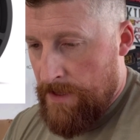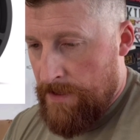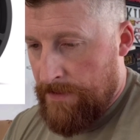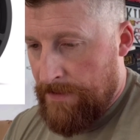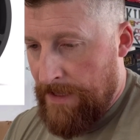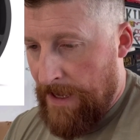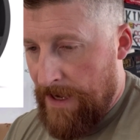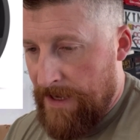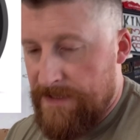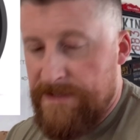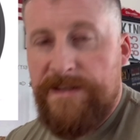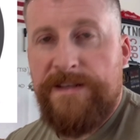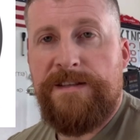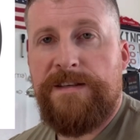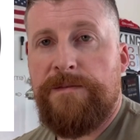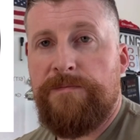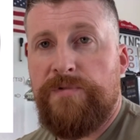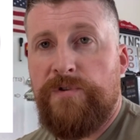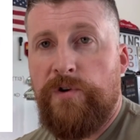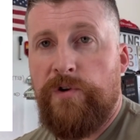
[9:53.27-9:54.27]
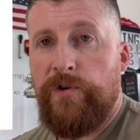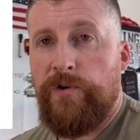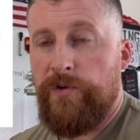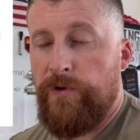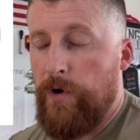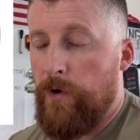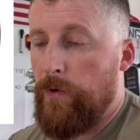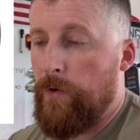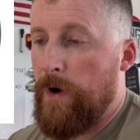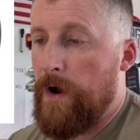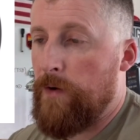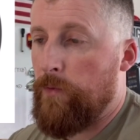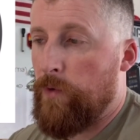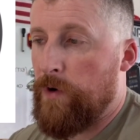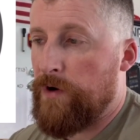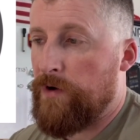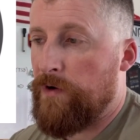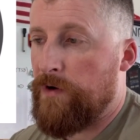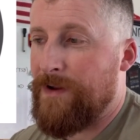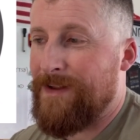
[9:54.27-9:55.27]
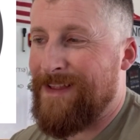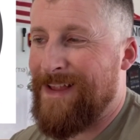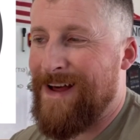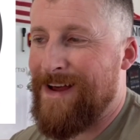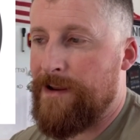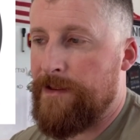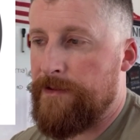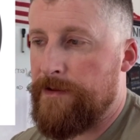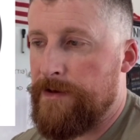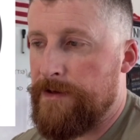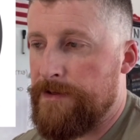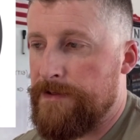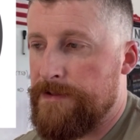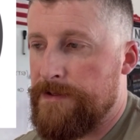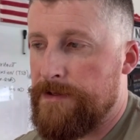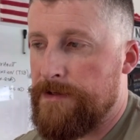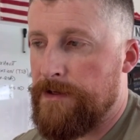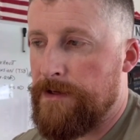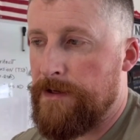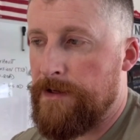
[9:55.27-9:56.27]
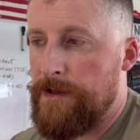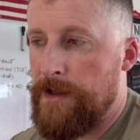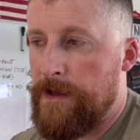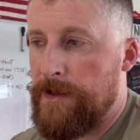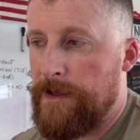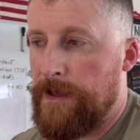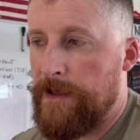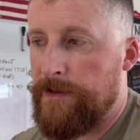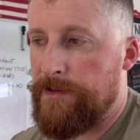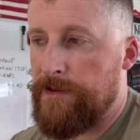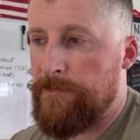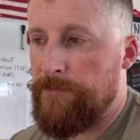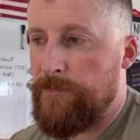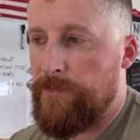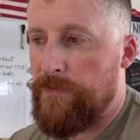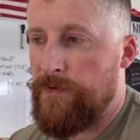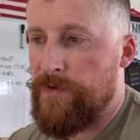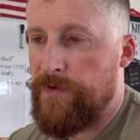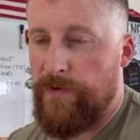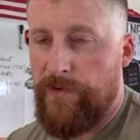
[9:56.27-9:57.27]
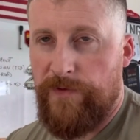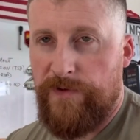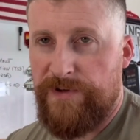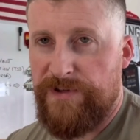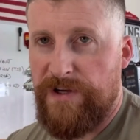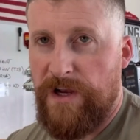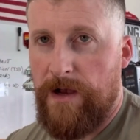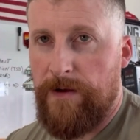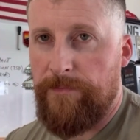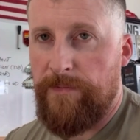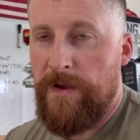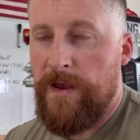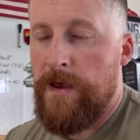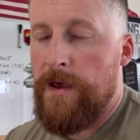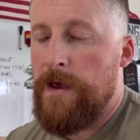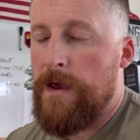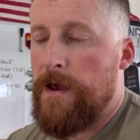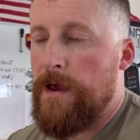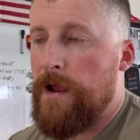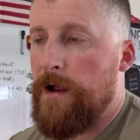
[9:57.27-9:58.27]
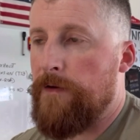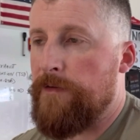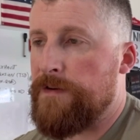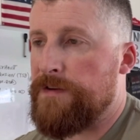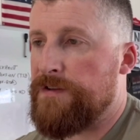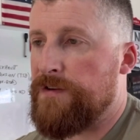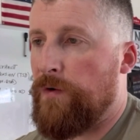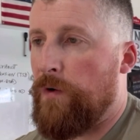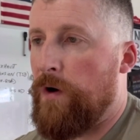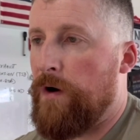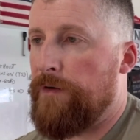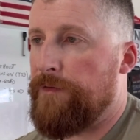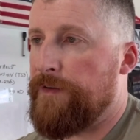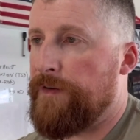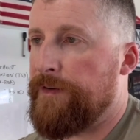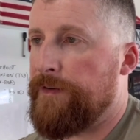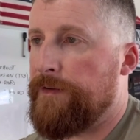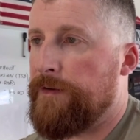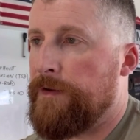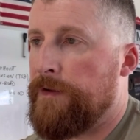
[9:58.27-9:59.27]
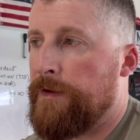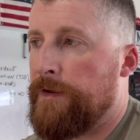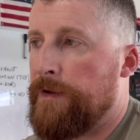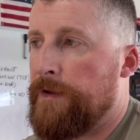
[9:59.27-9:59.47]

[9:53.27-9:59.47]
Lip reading: Guys, as I'm sure you know, I work on a lot of these and I get them through the shop every so often.